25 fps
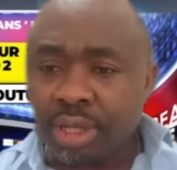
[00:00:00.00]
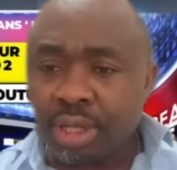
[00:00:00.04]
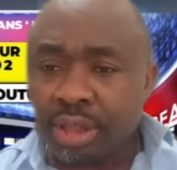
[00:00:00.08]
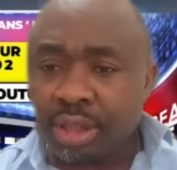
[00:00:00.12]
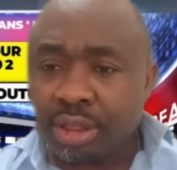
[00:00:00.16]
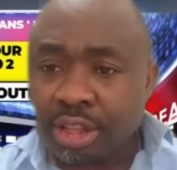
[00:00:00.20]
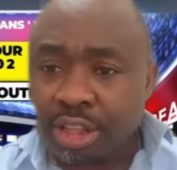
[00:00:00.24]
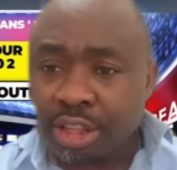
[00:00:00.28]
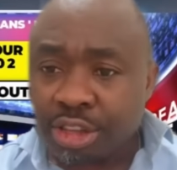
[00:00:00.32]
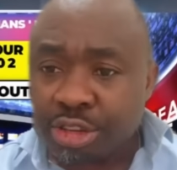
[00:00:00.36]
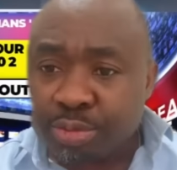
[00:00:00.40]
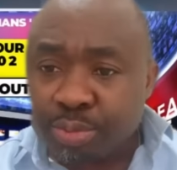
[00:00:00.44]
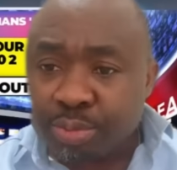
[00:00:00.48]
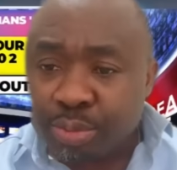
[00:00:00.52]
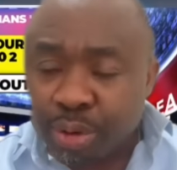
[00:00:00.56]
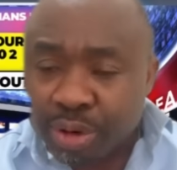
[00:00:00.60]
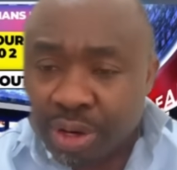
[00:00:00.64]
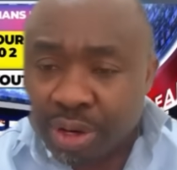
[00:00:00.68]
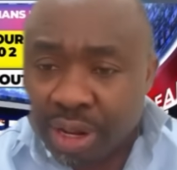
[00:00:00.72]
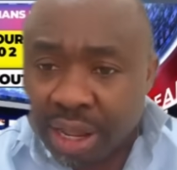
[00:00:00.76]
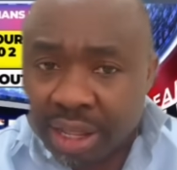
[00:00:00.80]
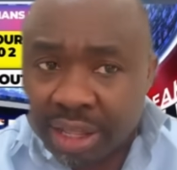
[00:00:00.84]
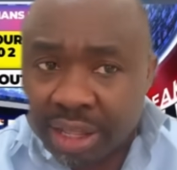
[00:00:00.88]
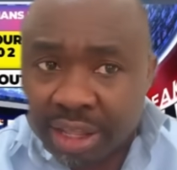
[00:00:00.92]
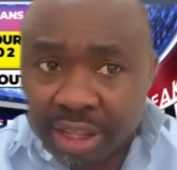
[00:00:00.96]
This
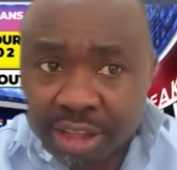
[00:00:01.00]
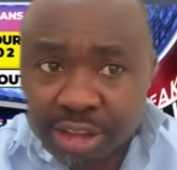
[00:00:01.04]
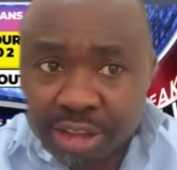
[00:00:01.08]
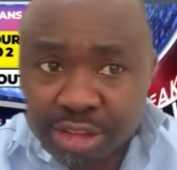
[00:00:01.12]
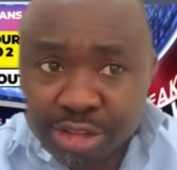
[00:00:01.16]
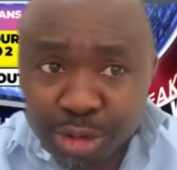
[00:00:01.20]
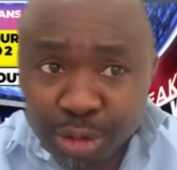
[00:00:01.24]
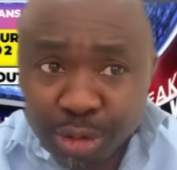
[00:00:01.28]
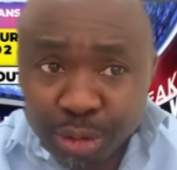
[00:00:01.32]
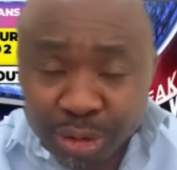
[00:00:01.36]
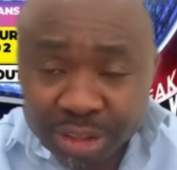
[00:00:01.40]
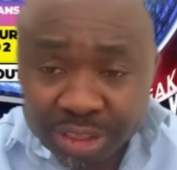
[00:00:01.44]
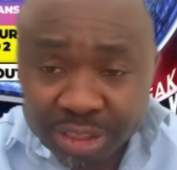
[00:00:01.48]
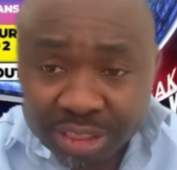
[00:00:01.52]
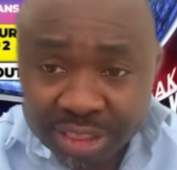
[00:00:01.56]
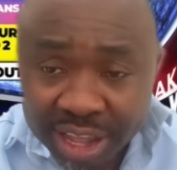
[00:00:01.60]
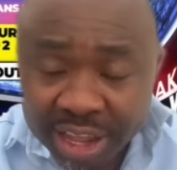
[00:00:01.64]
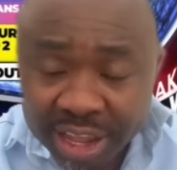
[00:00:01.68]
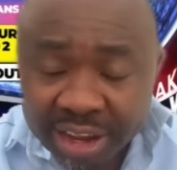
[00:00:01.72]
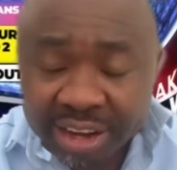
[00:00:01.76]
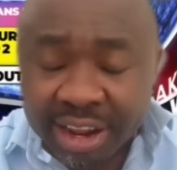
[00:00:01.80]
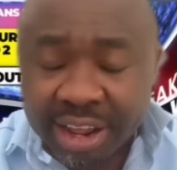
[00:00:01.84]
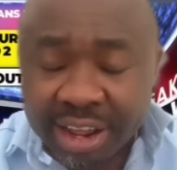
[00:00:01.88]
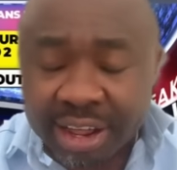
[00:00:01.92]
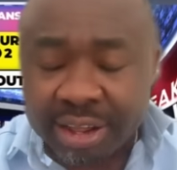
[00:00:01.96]
brother is going
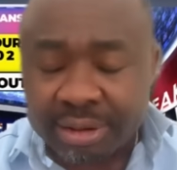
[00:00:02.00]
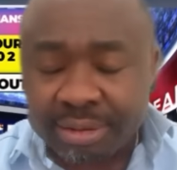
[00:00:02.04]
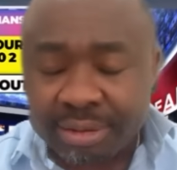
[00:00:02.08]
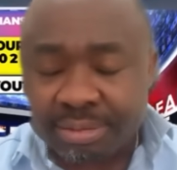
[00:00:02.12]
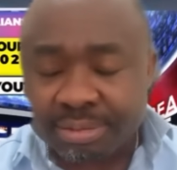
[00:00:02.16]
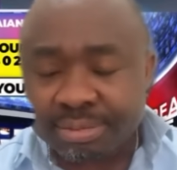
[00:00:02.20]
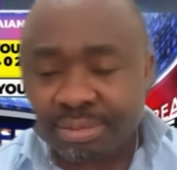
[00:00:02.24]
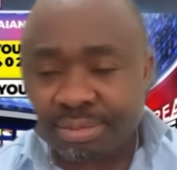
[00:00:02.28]
down now.